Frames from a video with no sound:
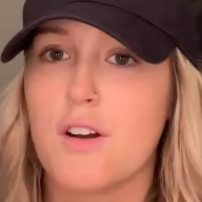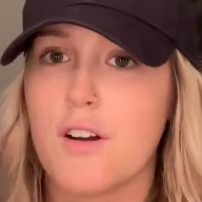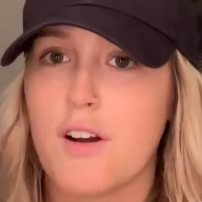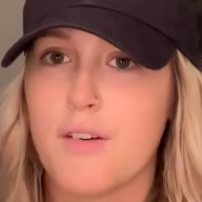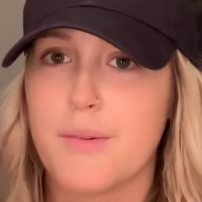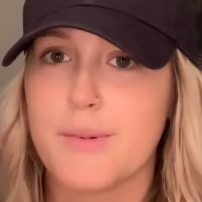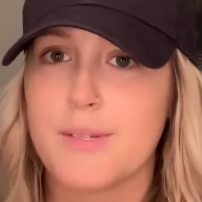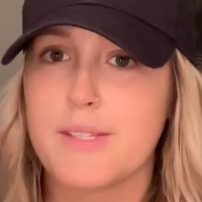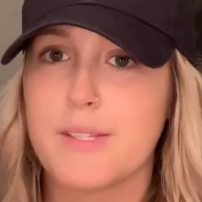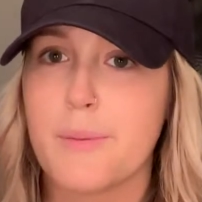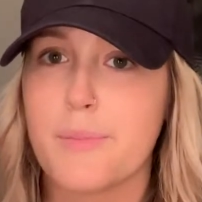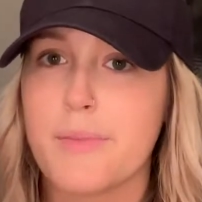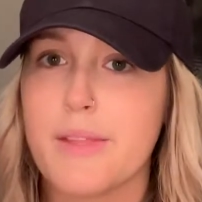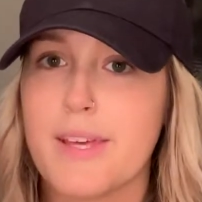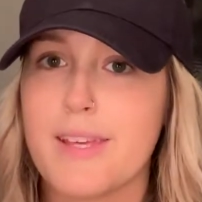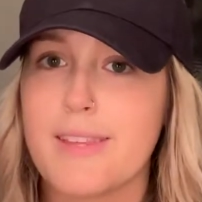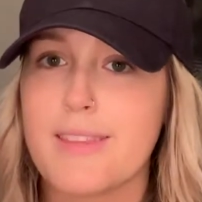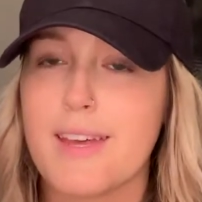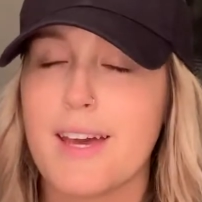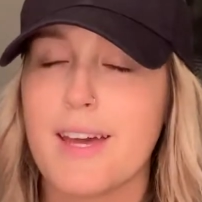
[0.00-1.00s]
off with
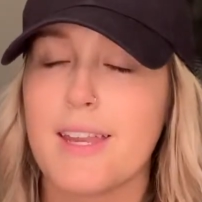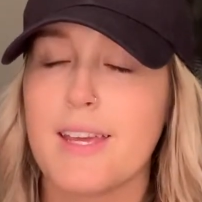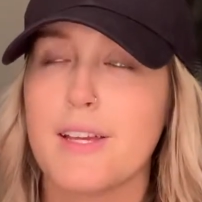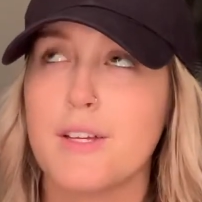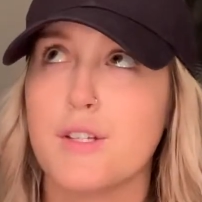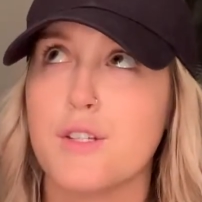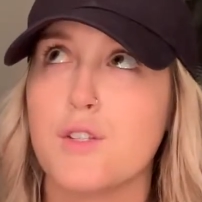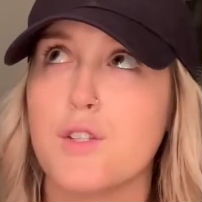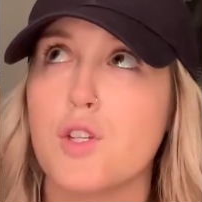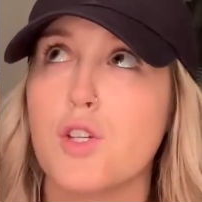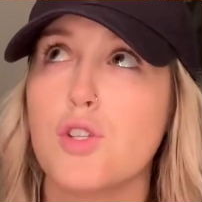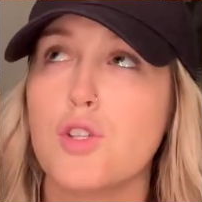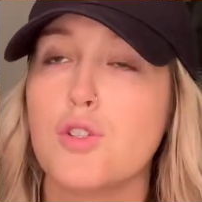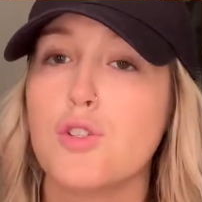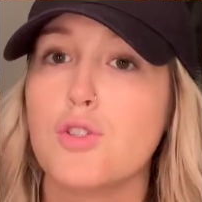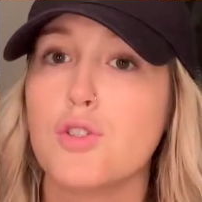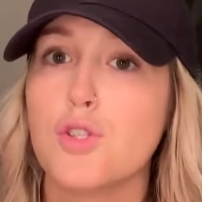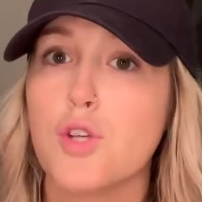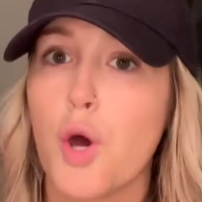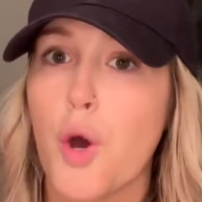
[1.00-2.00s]
something that is
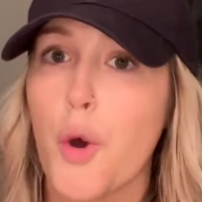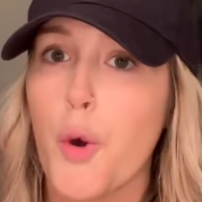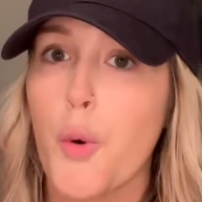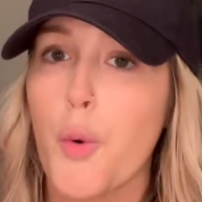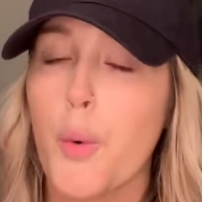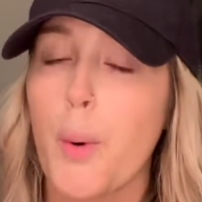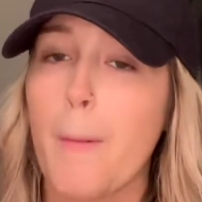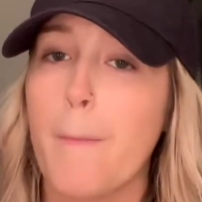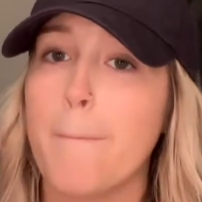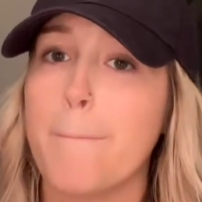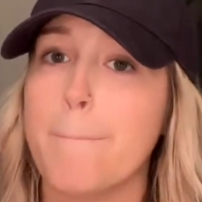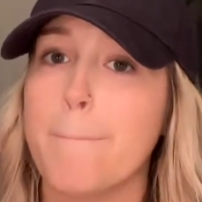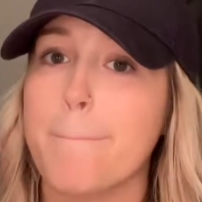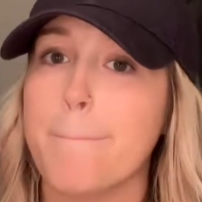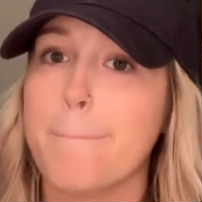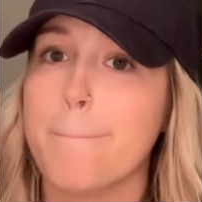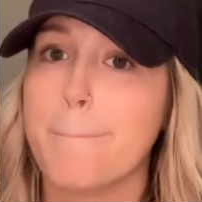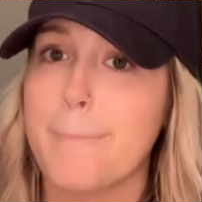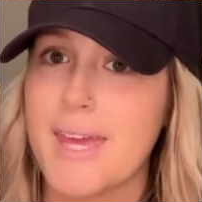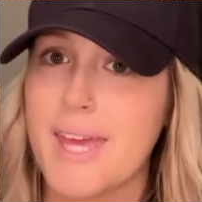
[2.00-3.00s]
so
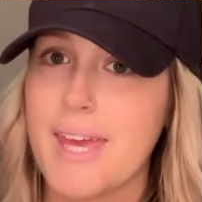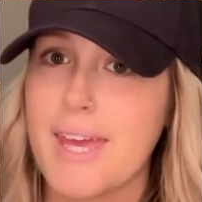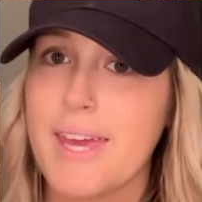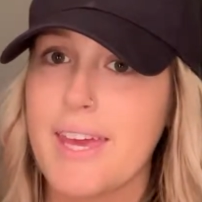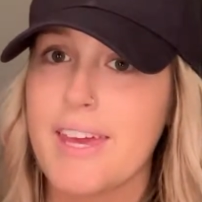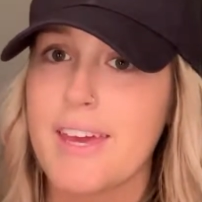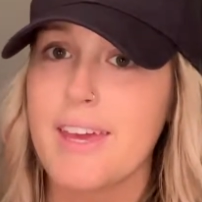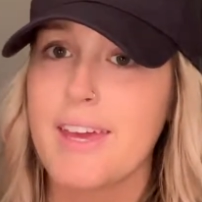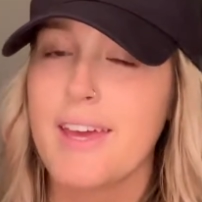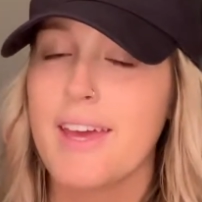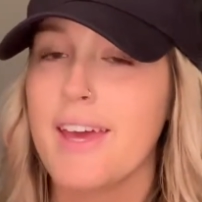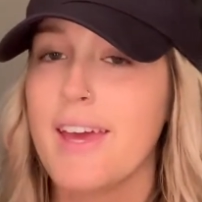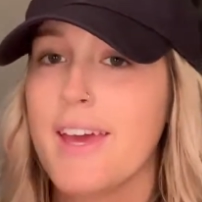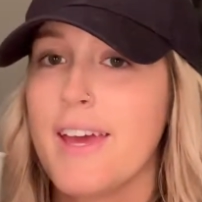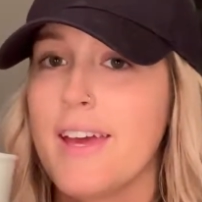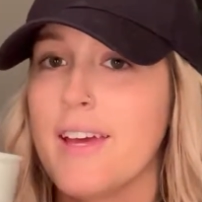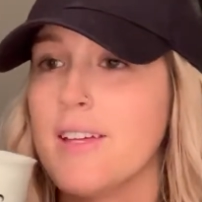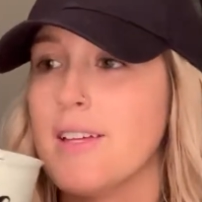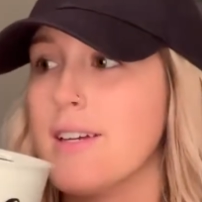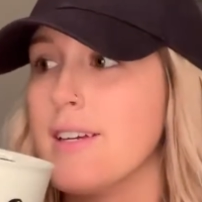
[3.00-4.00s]
me.
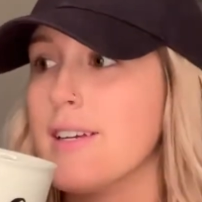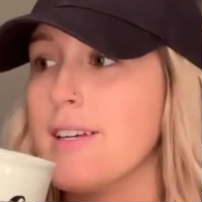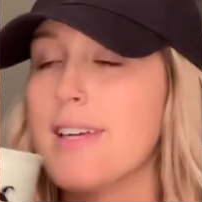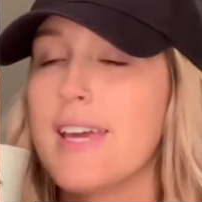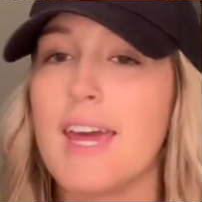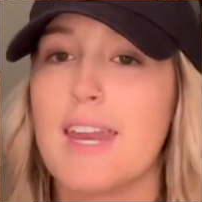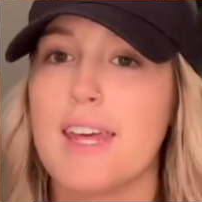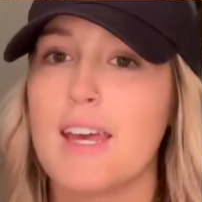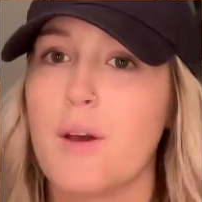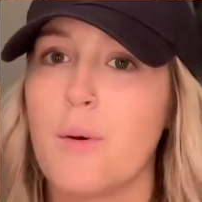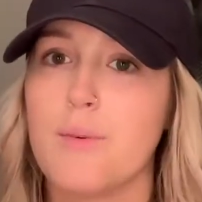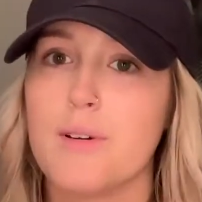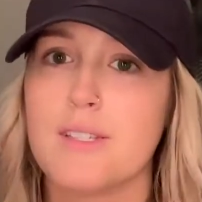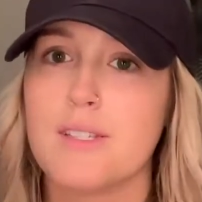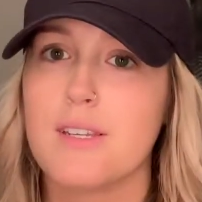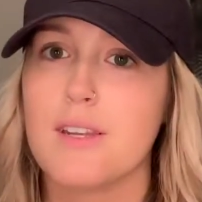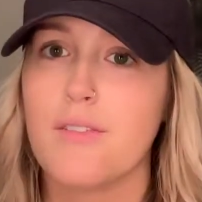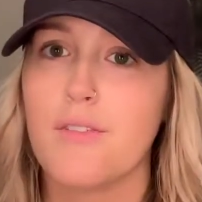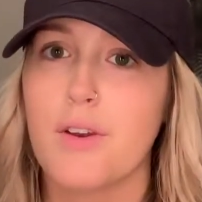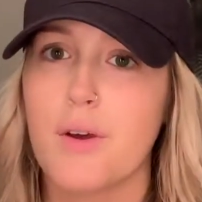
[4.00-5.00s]
Getting it
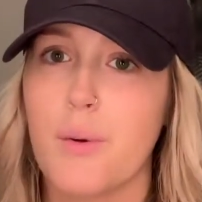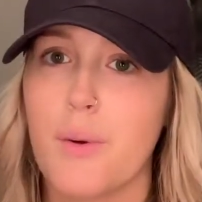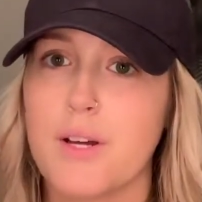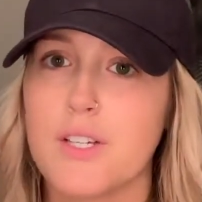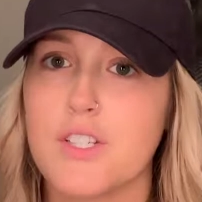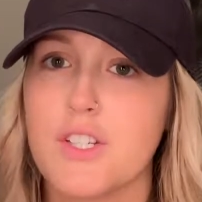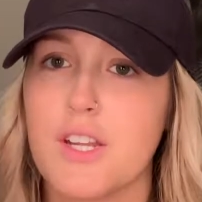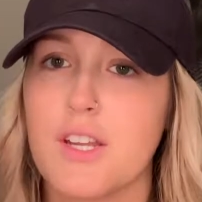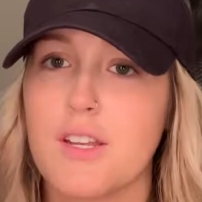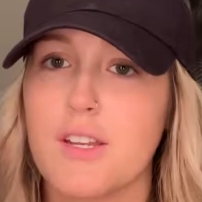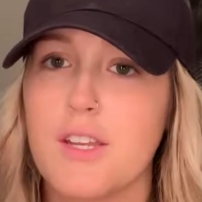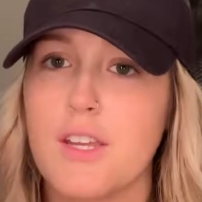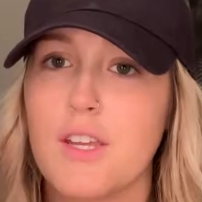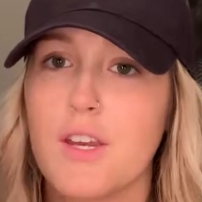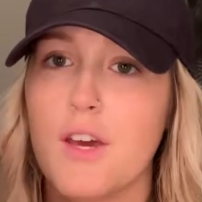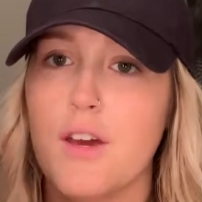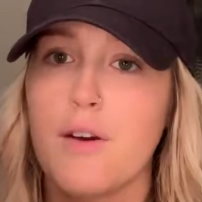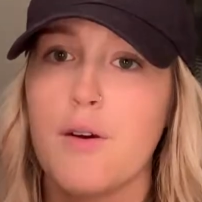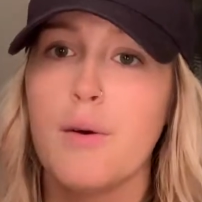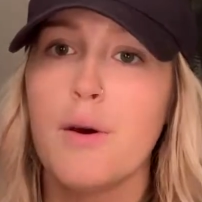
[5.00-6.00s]
wasn't even a question, you
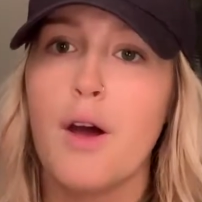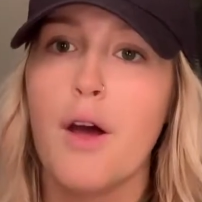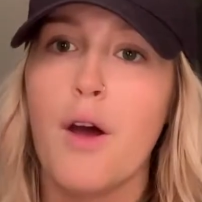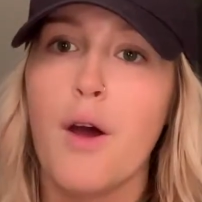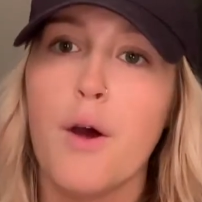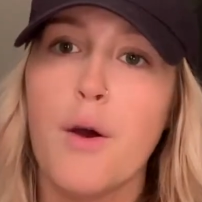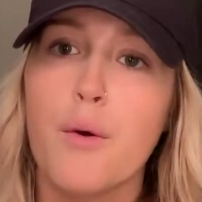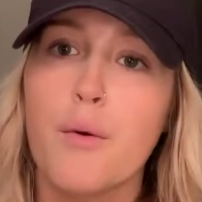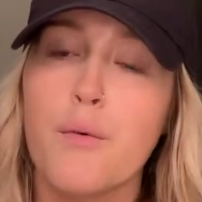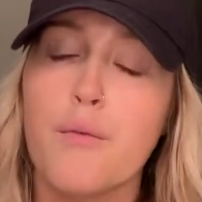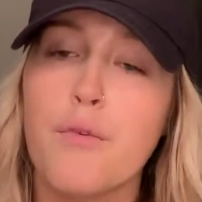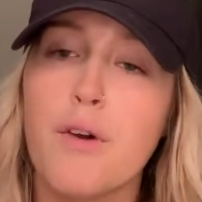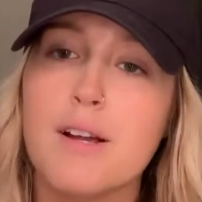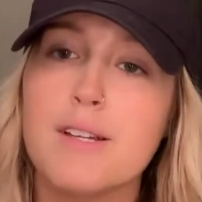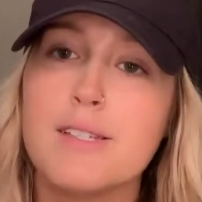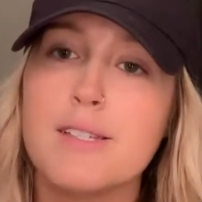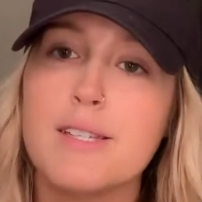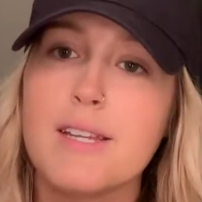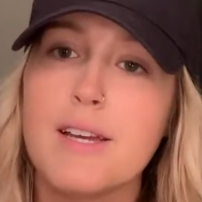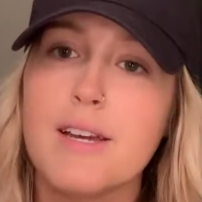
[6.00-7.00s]
know?
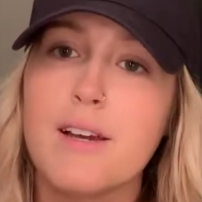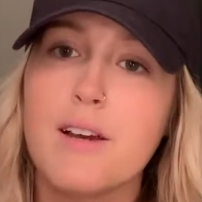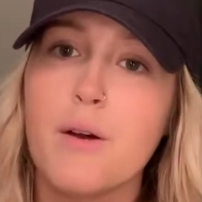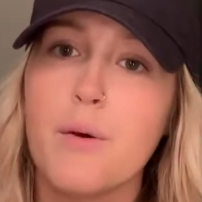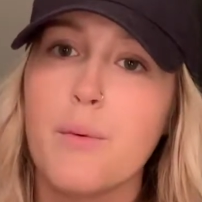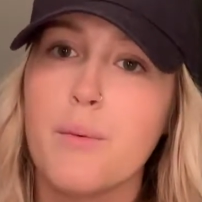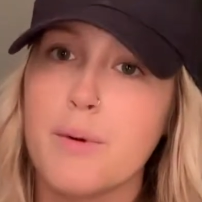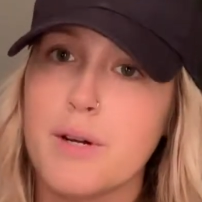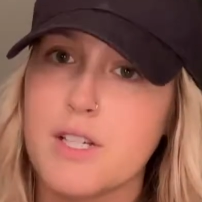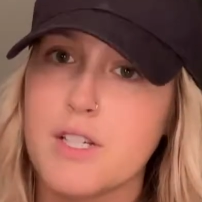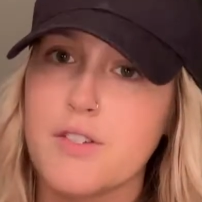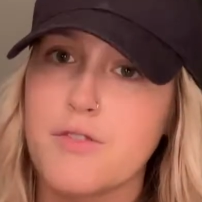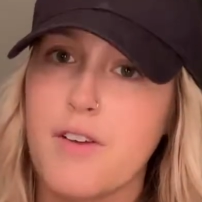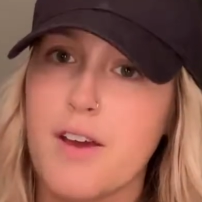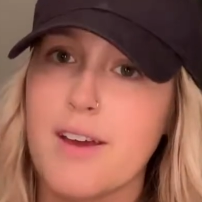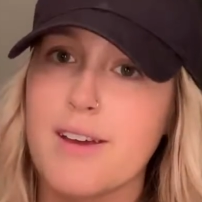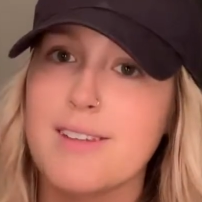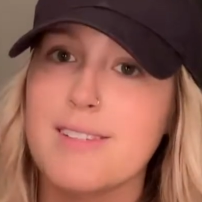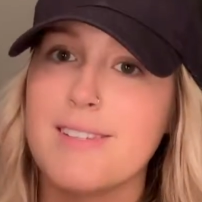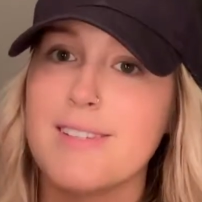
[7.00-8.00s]
Resting witch
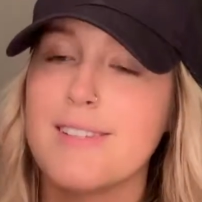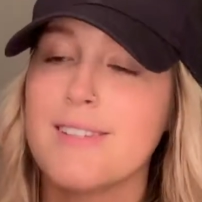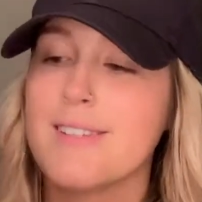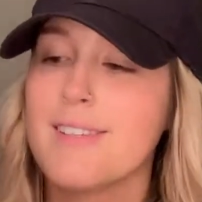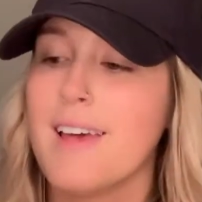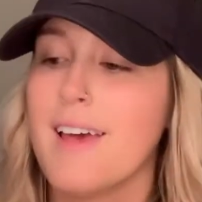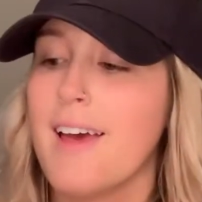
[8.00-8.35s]
face.